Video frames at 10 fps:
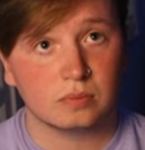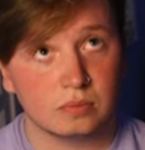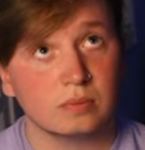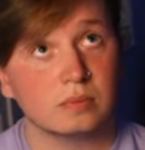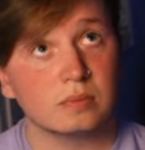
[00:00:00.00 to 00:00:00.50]

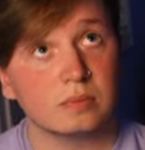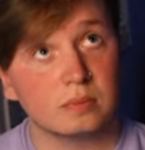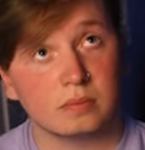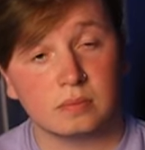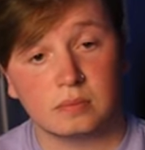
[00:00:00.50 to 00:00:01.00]

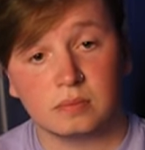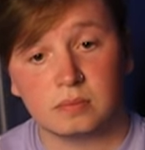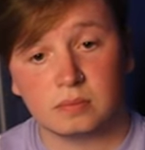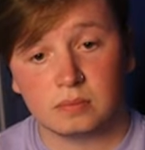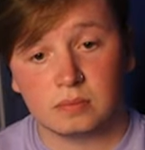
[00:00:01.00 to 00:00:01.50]

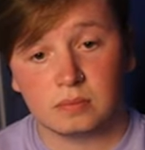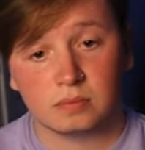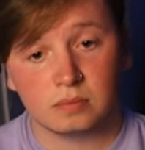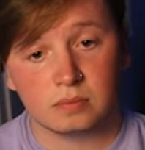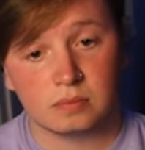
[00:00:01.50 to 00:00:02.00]

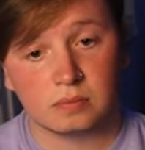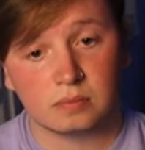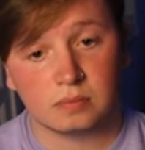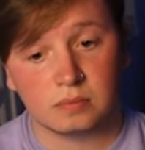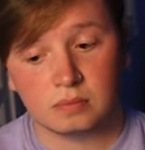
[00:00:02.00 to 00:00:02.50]

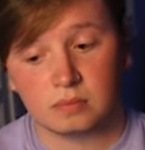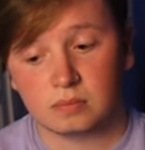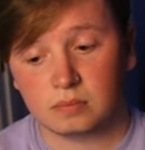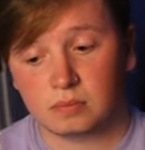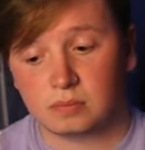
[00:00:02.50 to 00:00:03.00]

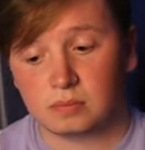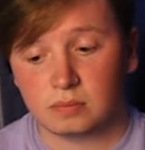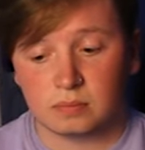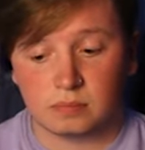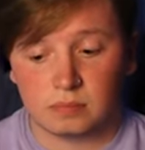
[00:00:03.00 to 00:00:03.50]

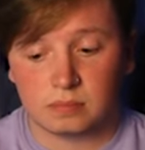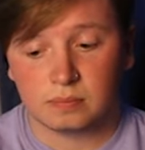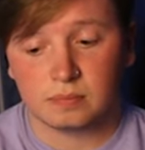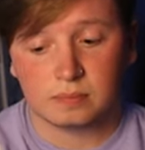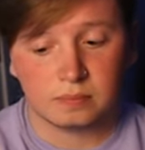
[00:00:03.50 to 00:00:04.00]

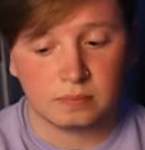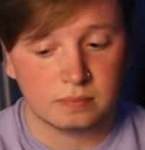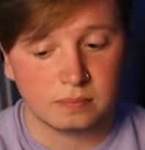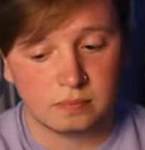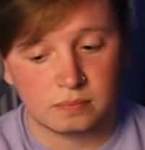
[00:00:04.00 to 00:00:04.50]

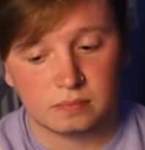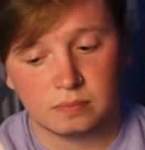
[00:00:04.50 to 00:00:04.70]
(silent)